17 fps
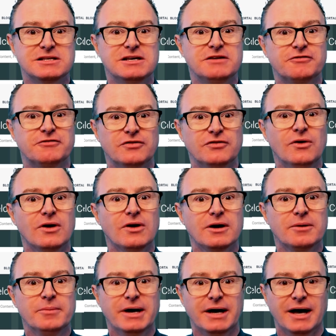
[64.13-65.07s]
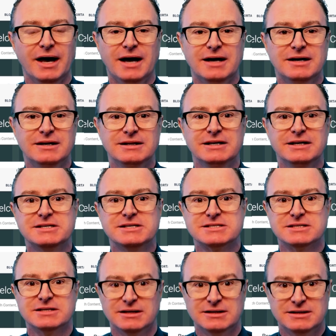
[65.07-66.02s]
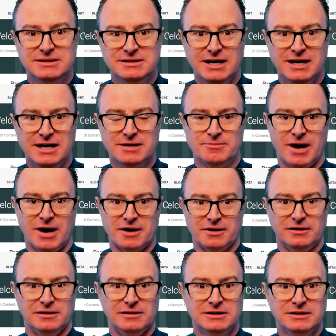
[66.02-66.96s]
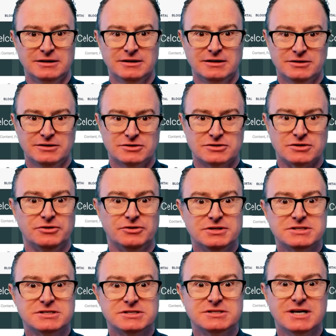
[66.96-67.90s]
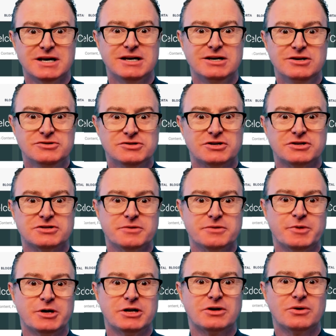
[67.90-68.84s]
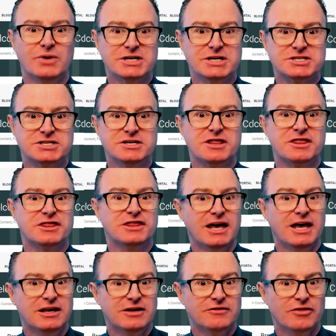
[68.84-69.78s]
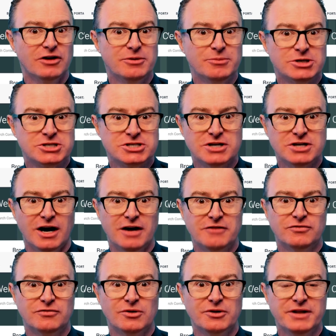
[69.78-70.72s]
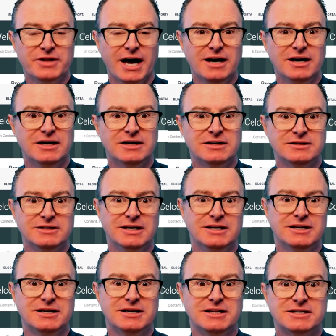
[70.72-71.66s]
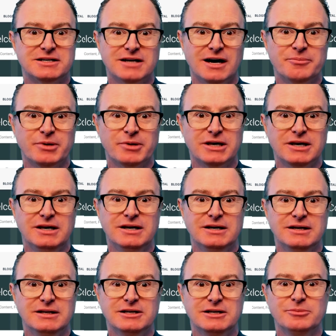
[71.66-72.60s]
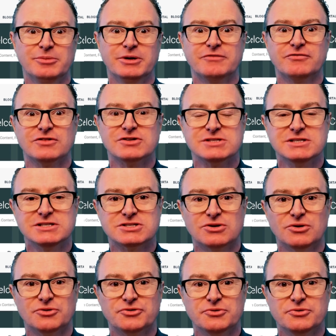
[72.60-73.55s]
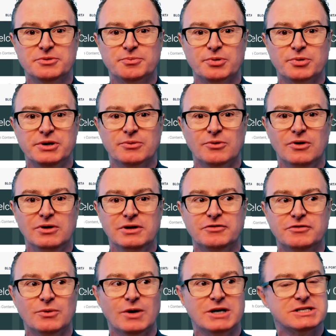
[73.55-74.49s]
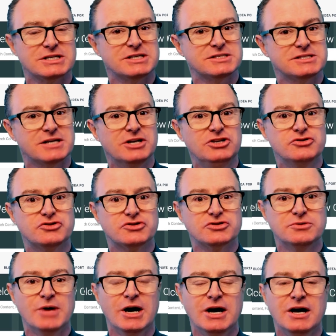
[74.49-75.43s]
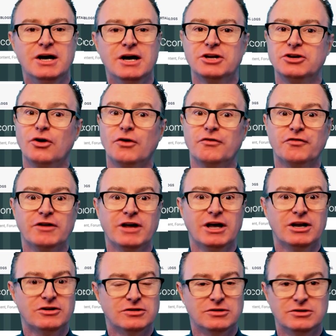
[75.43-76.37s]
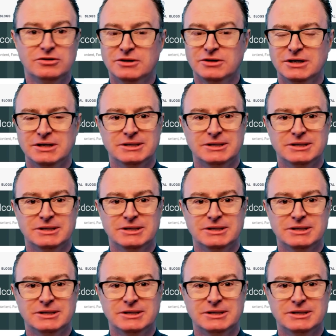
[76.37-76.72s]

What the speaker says: the form and list data model. So this is a user contributed question. Thank you very much, John, for that. I'll get into the topic in a little bit. First, let's go through the pre-roll. If you're watching this on YouTube, don't forget to